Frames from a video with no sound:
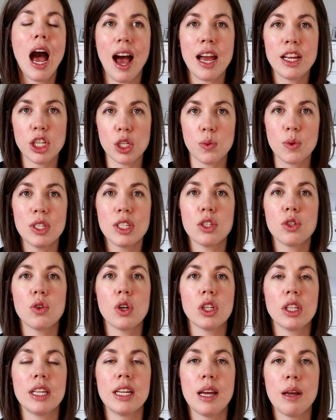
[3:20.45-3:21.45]
I just was
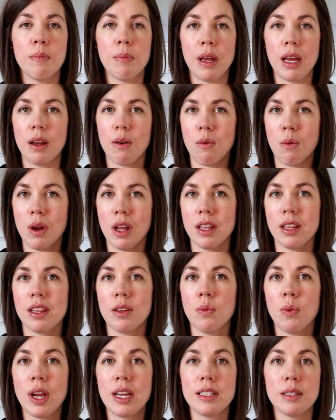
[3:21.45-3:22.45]
struggling a bit
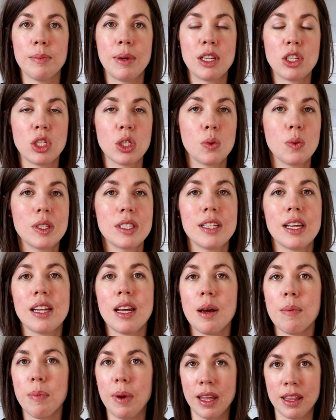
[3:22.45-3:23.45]
with the way Dimensions was
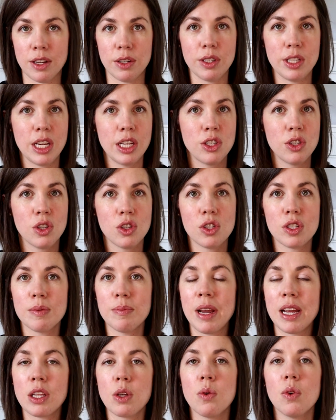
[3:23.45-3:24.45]
set up and their
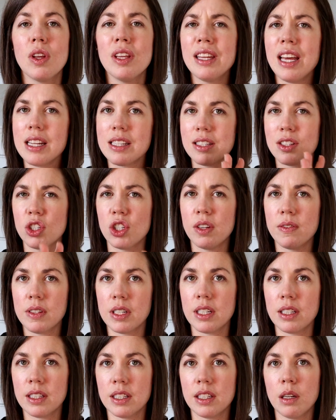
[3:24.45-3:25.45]
teacher's manual, and that's
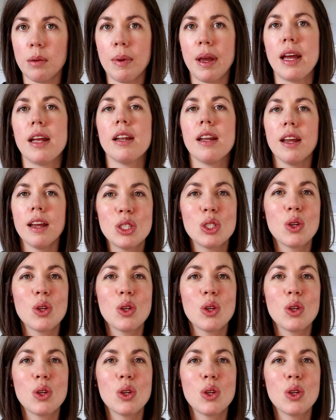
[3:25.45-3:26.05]
shifted a little bit.